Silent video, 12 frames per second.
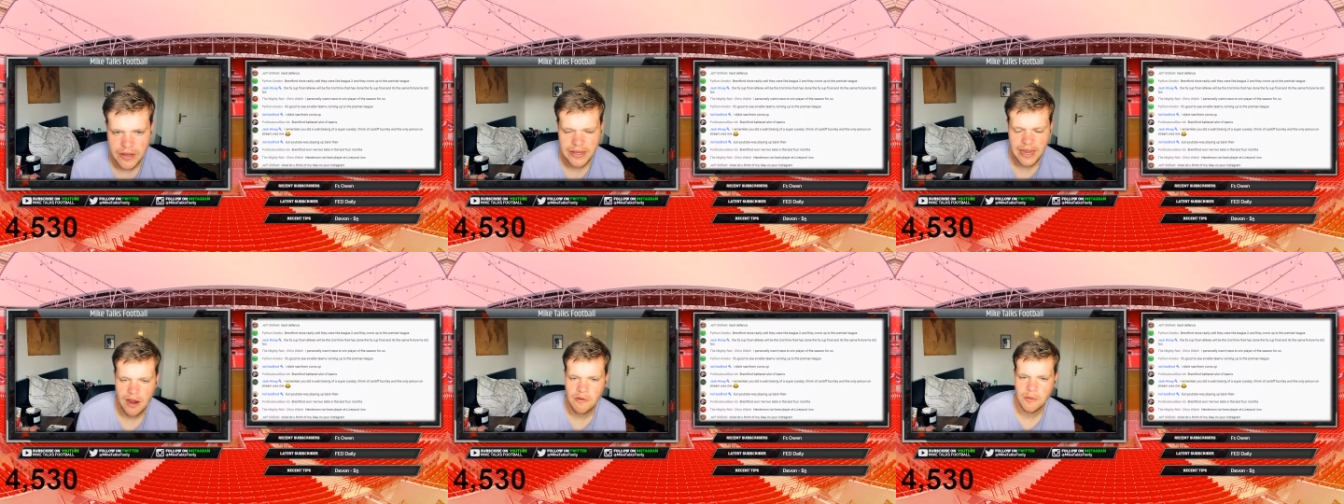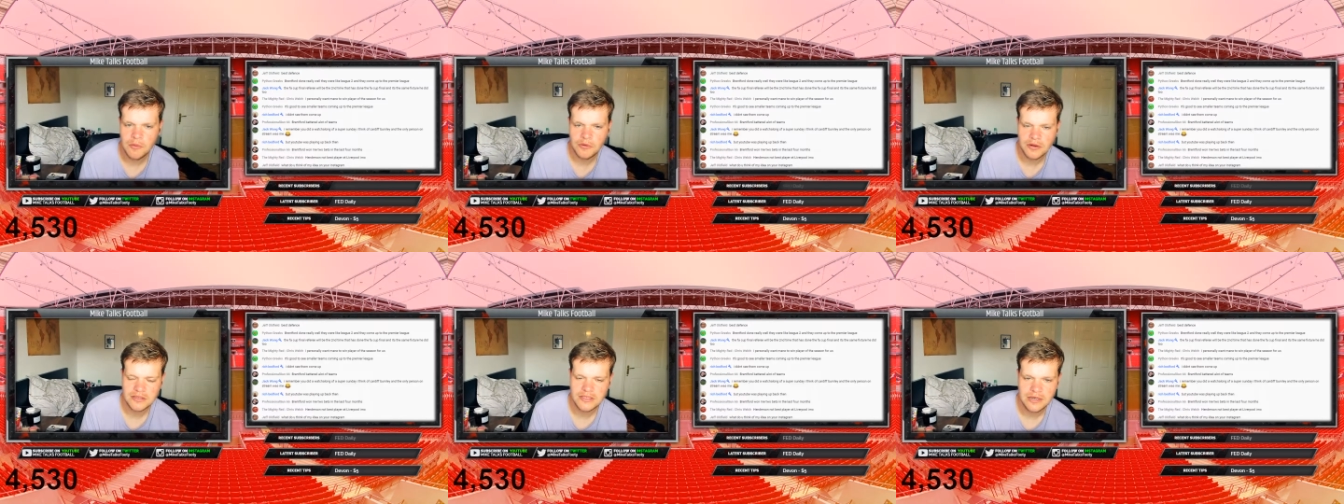can't remember
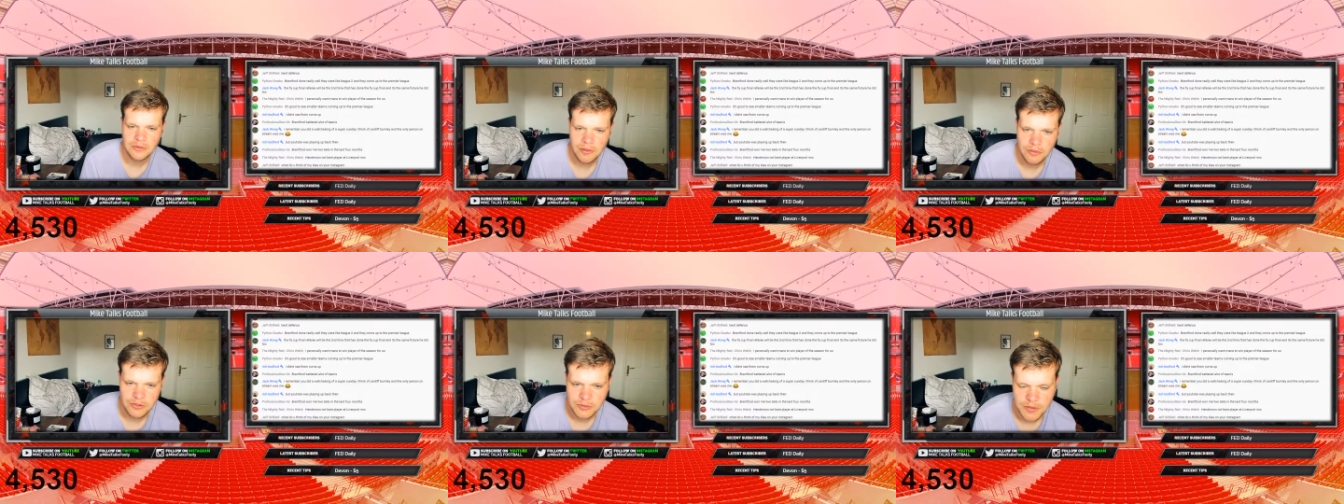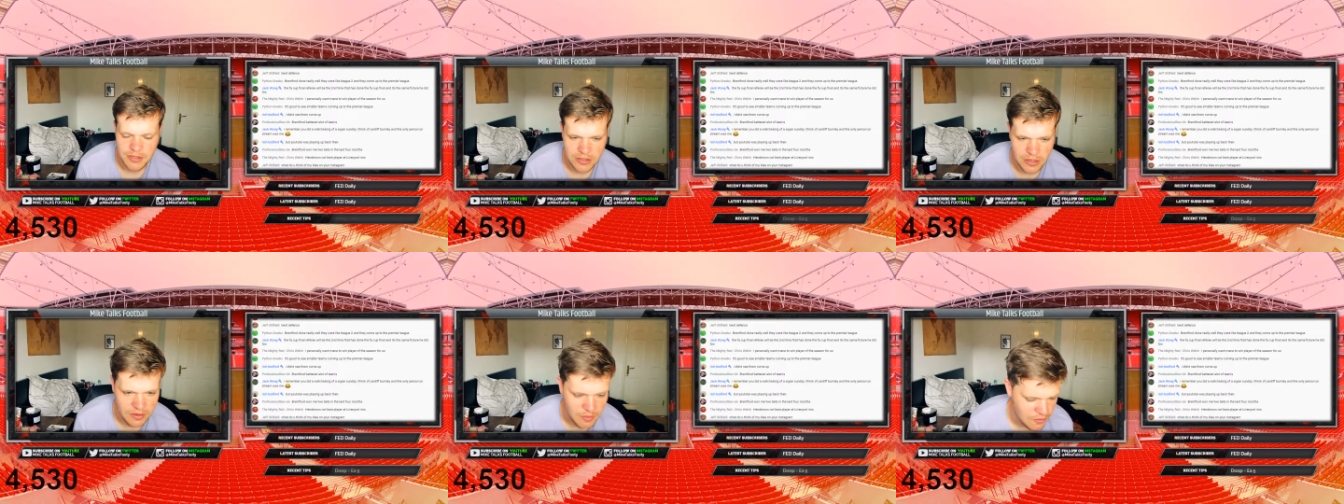what idea that was because I
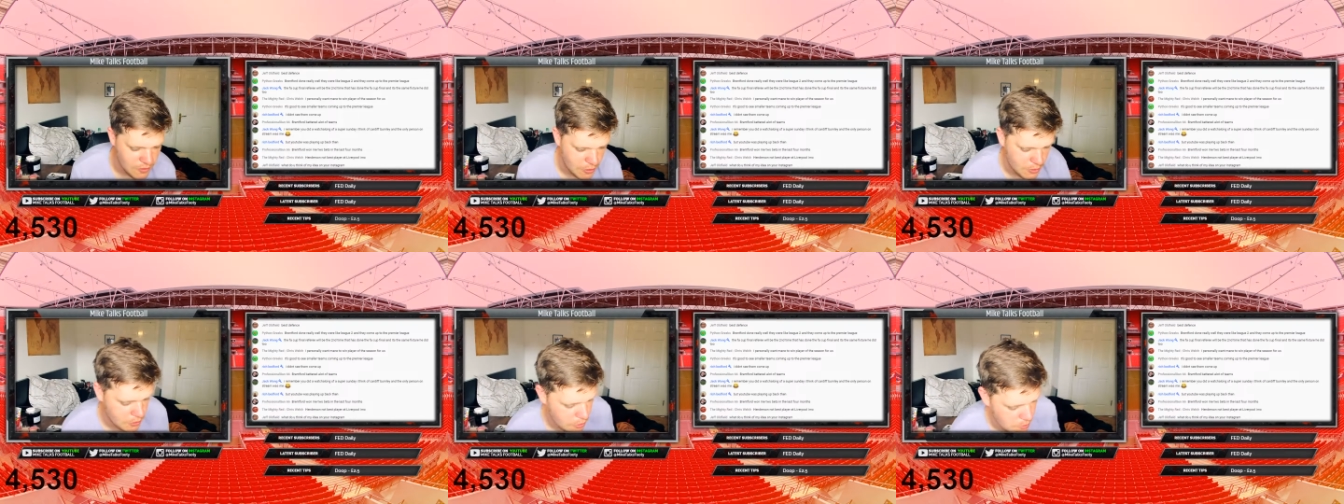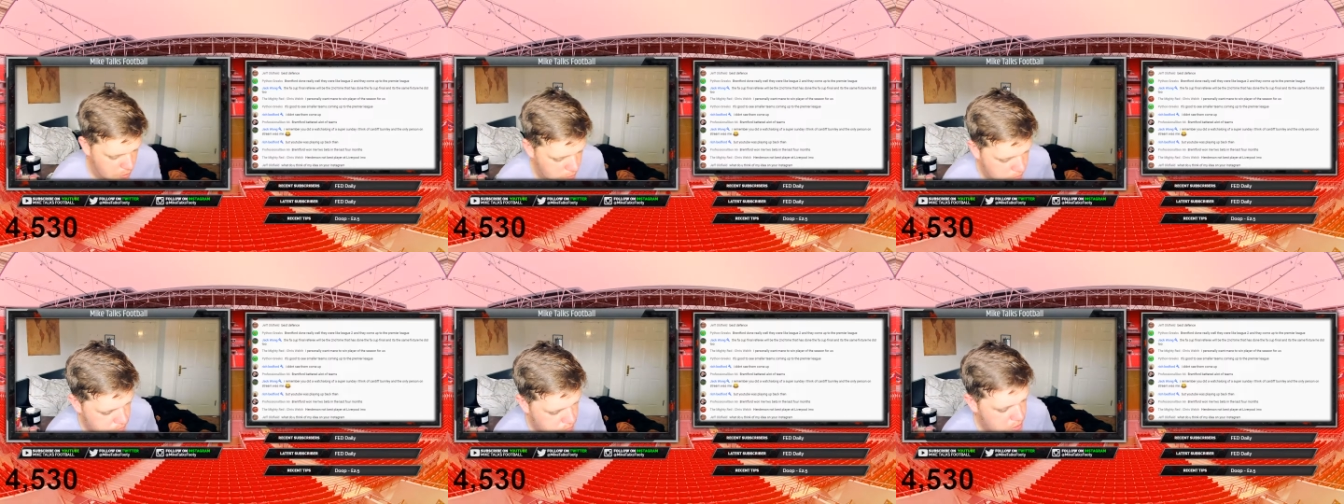don't have my phone on me.
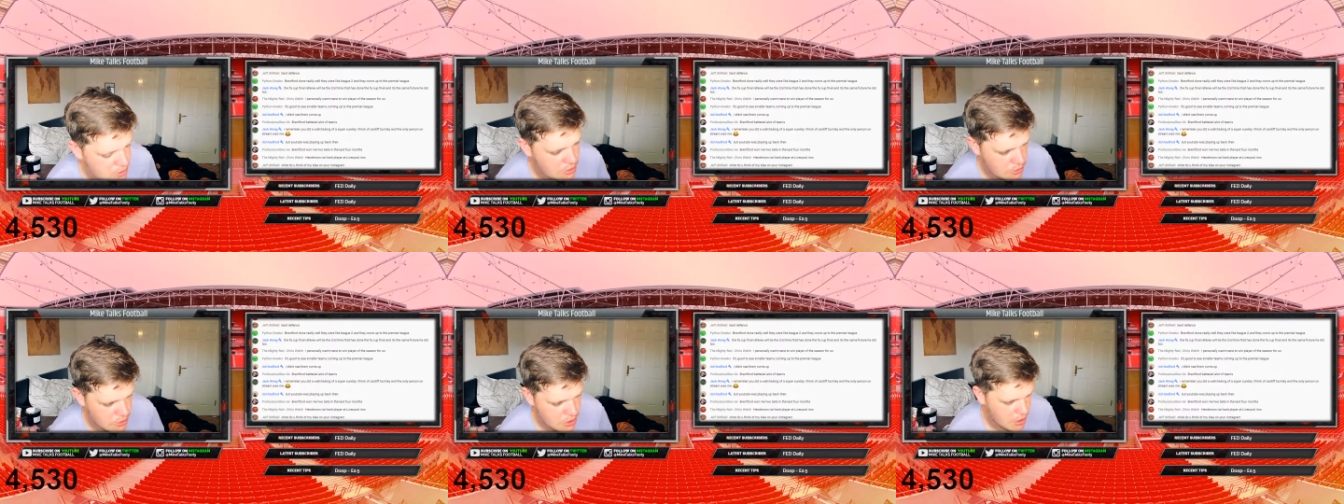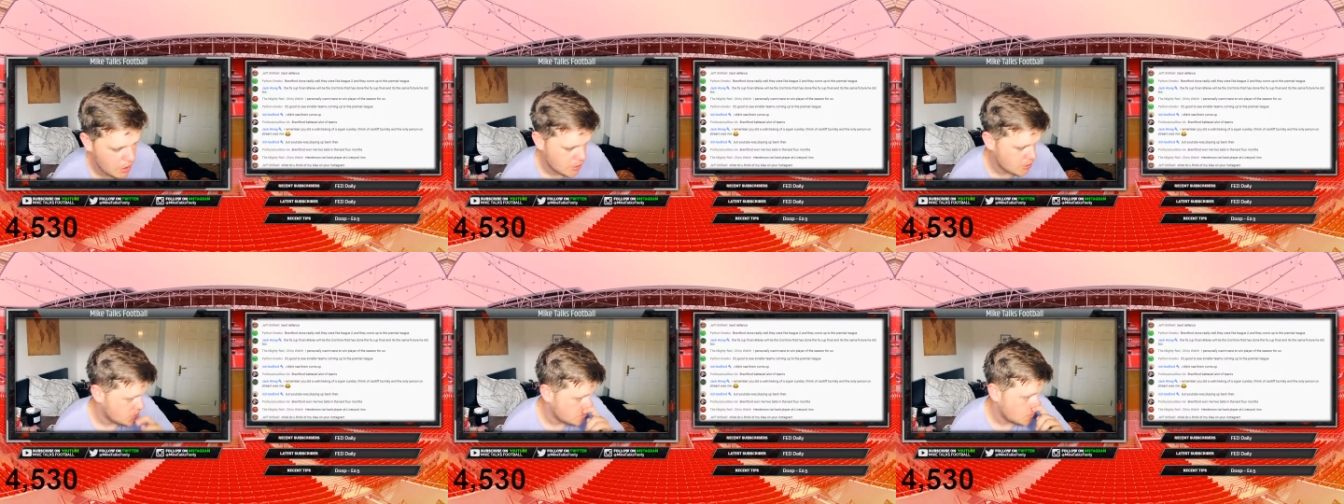It's on charge.